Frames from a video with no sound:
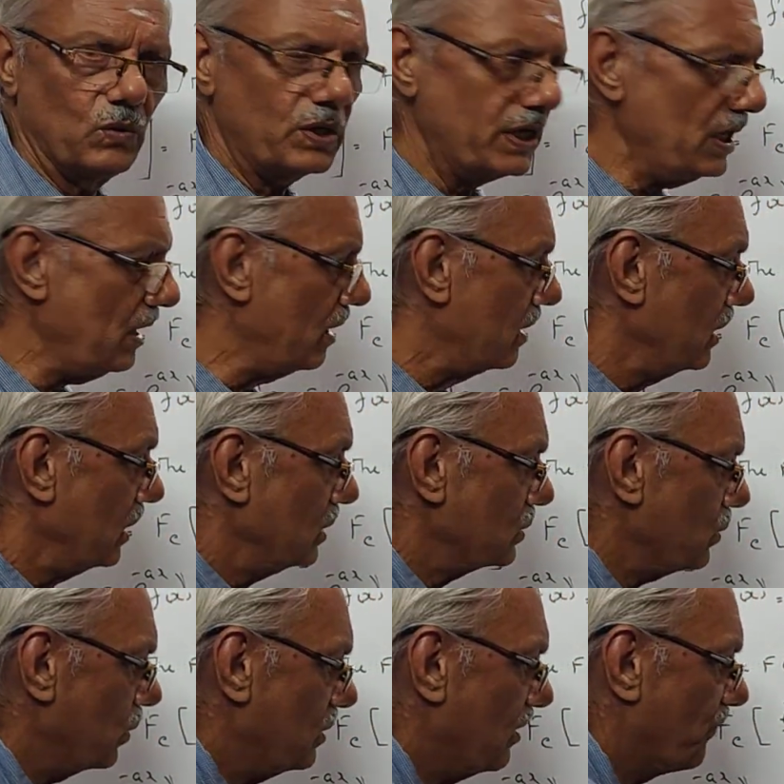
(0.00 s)
Okay,
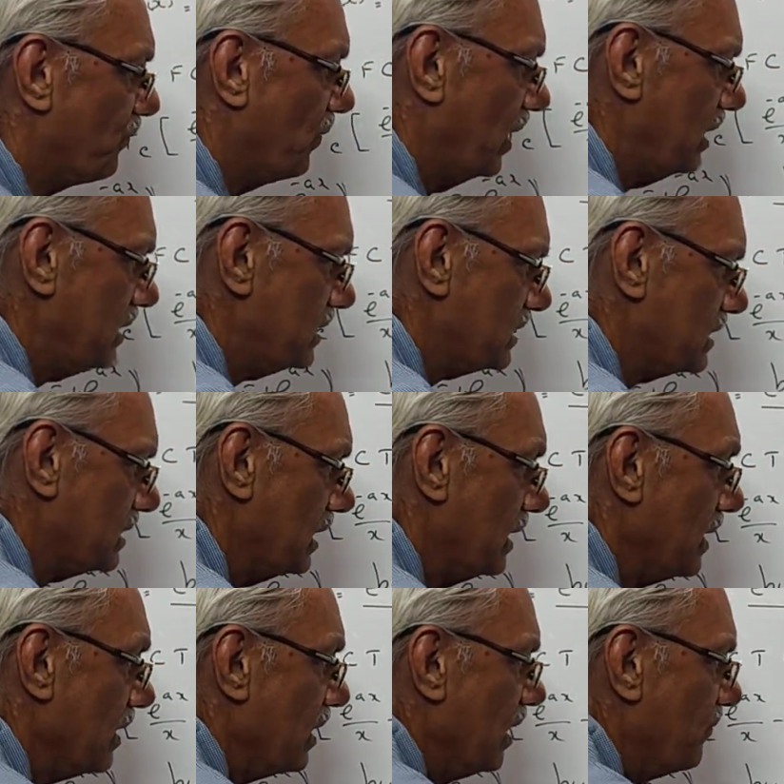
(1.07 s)
so the first,
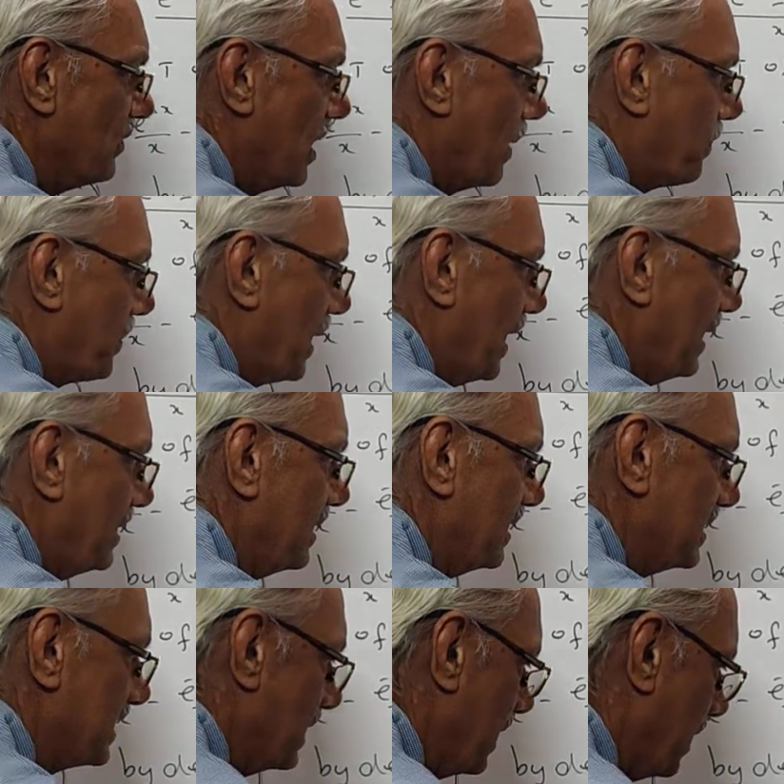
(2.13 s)
if you apply
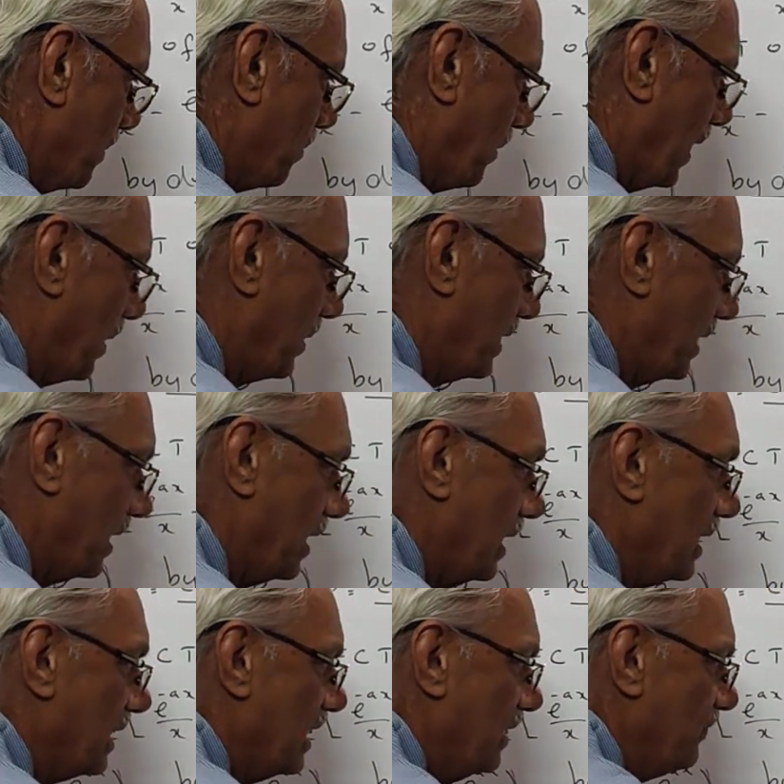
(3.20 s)
this
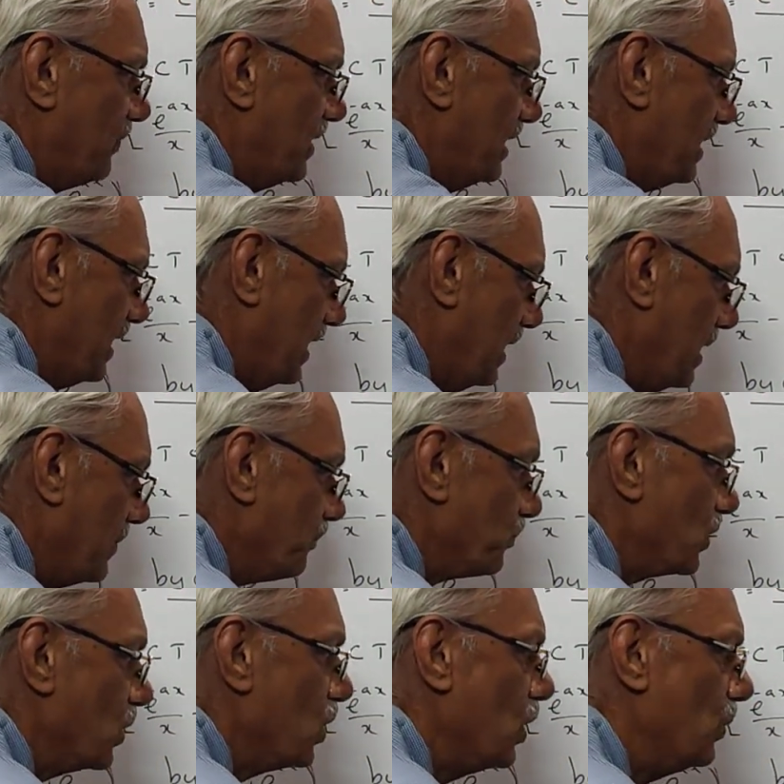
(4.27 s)
infinity,
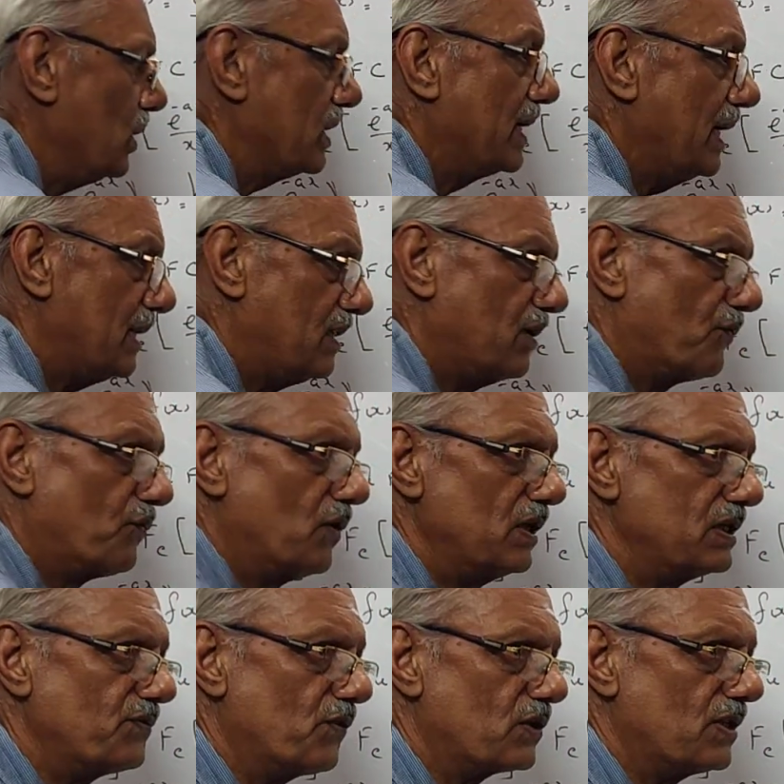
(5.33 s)
you will get the
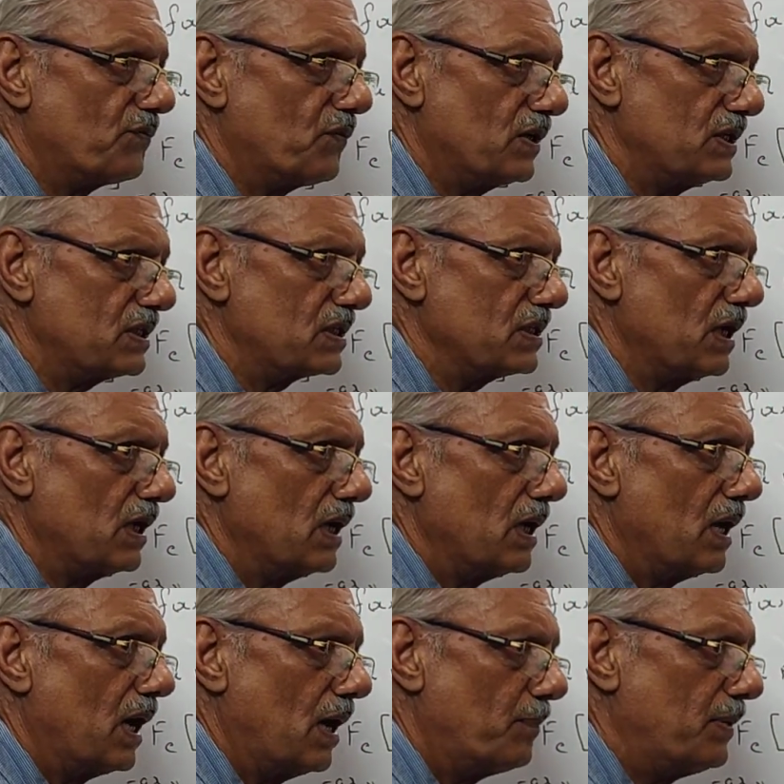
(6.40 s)
first, for the first
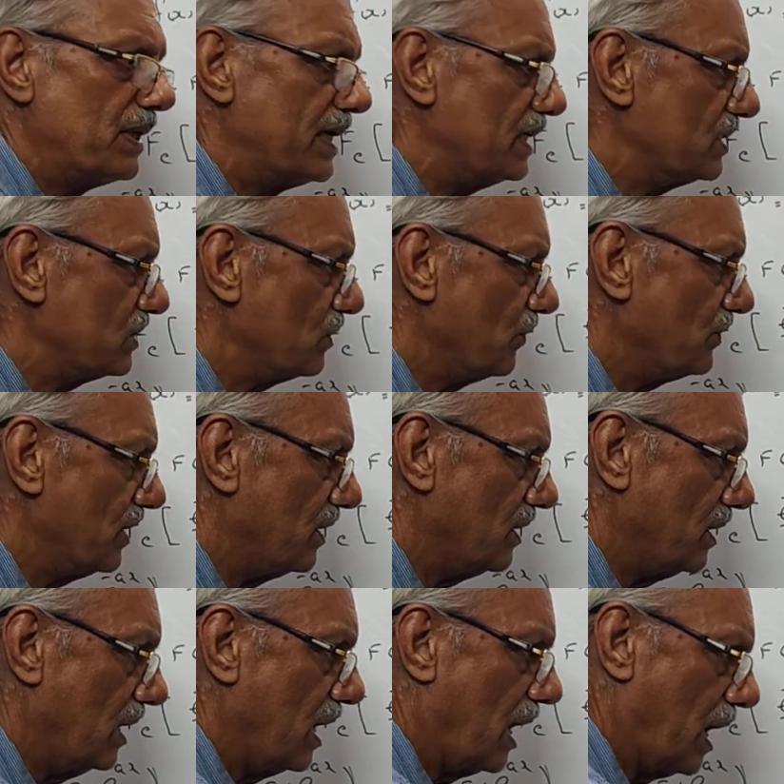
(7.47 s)
application of
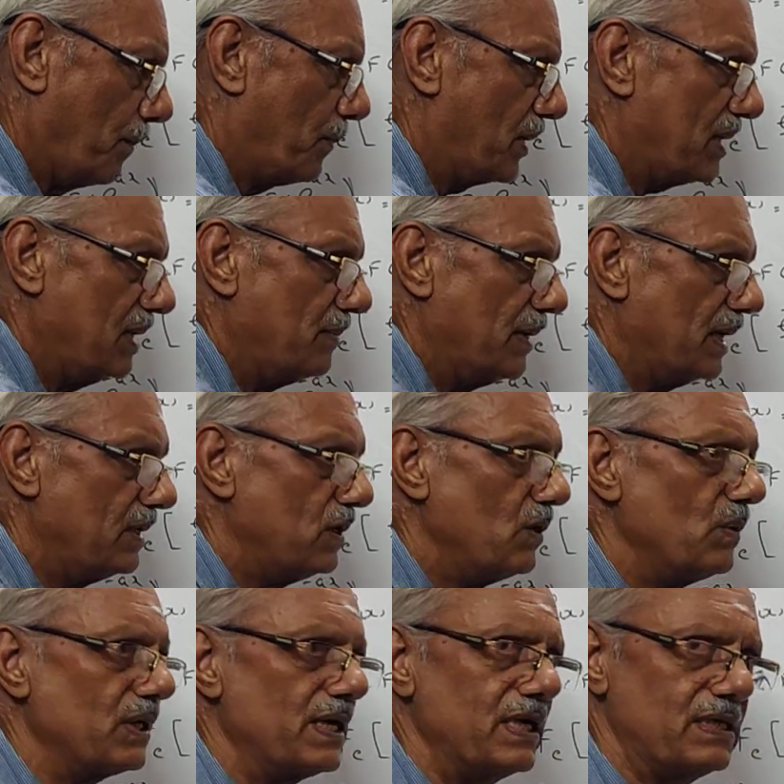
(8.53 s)
the upper limit,
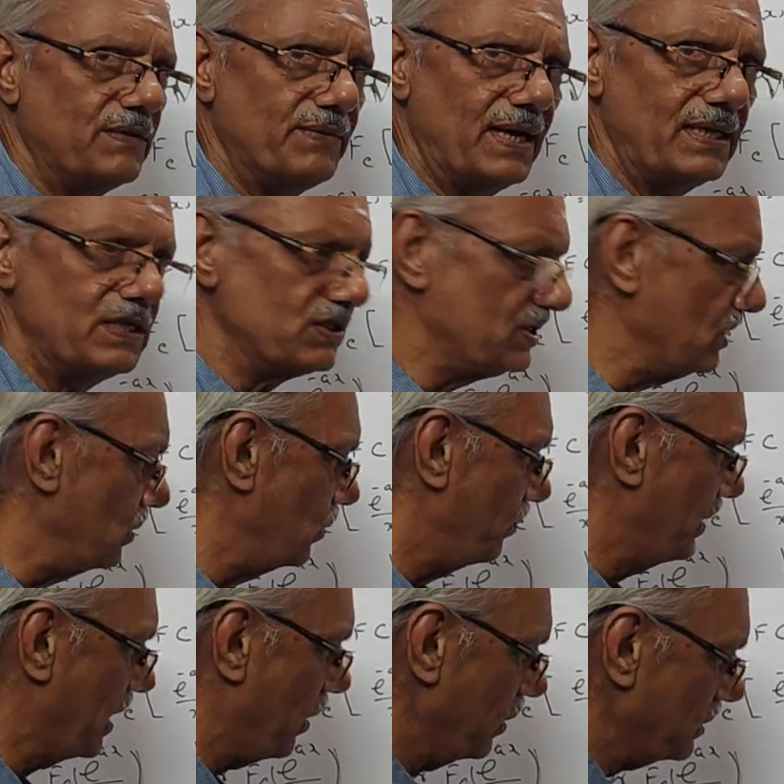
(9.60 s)
you will get the value 0,
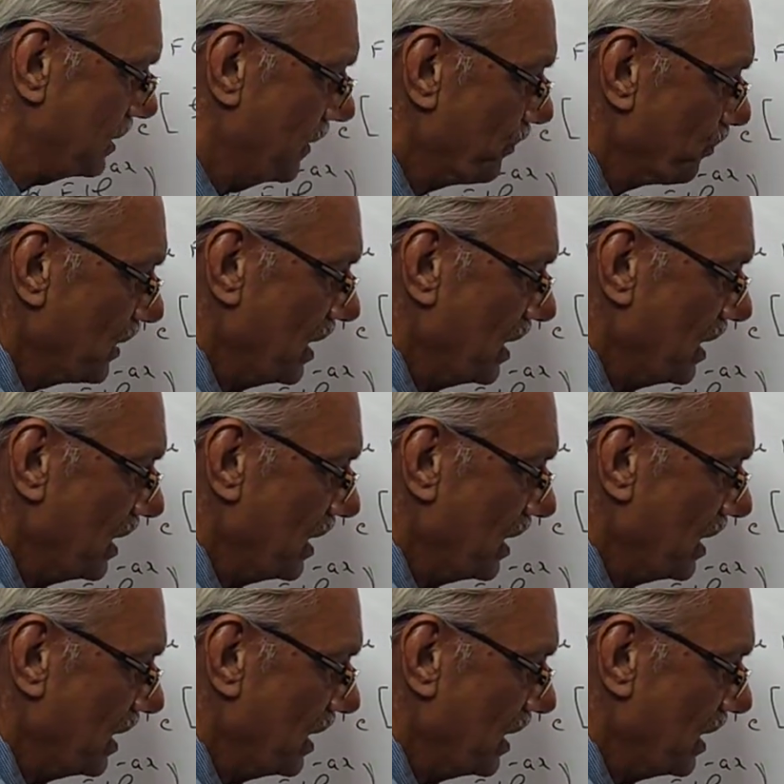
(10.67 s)
because